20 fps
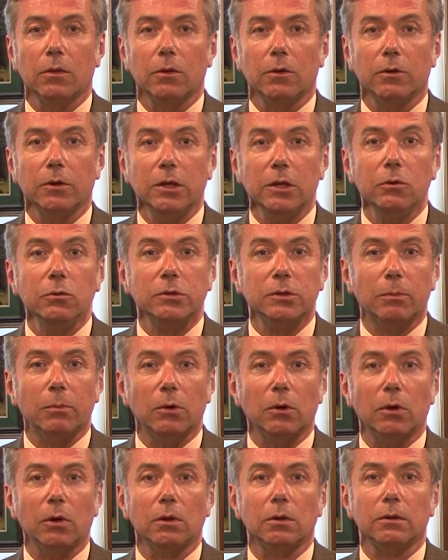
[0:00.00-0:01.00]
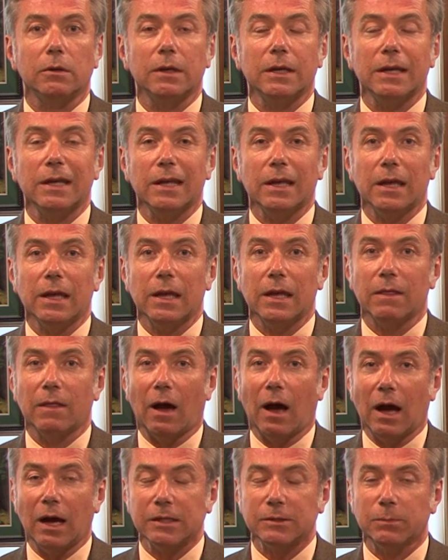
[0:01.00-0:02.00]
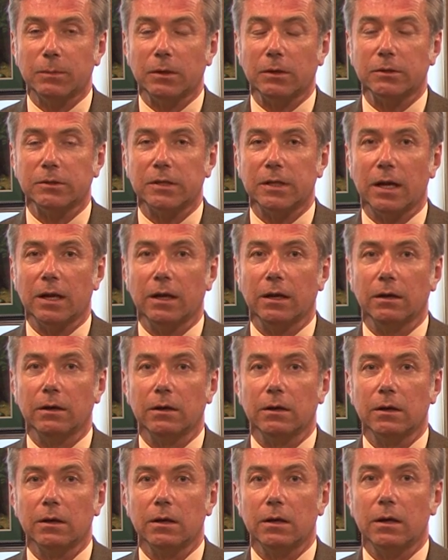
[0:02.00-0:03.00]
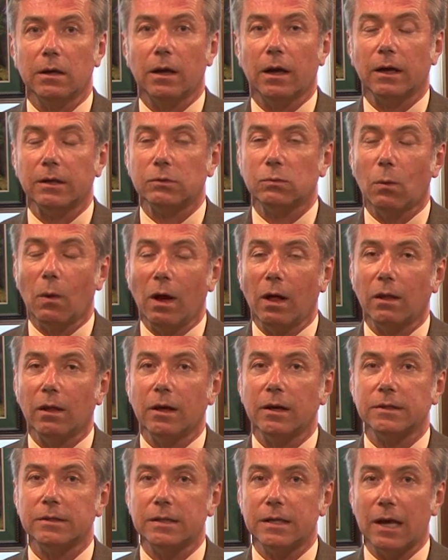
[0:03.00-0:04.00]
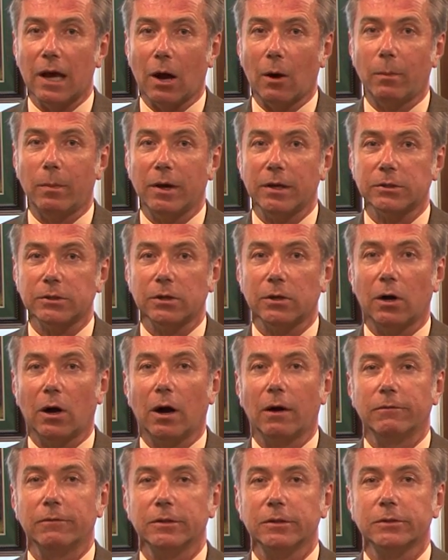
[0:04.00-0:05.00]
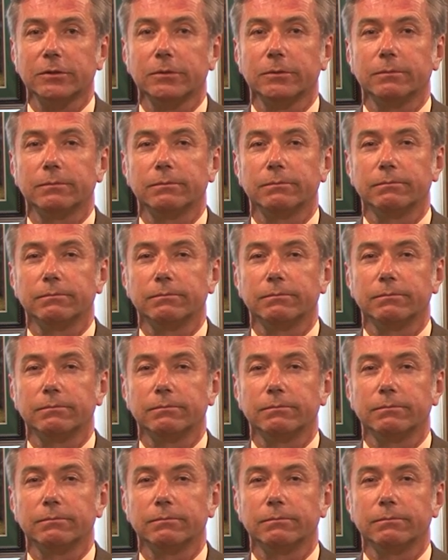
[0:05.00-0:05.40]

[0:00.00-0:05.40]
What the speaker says: They're usable in the hospital setting as well as the outpatient office.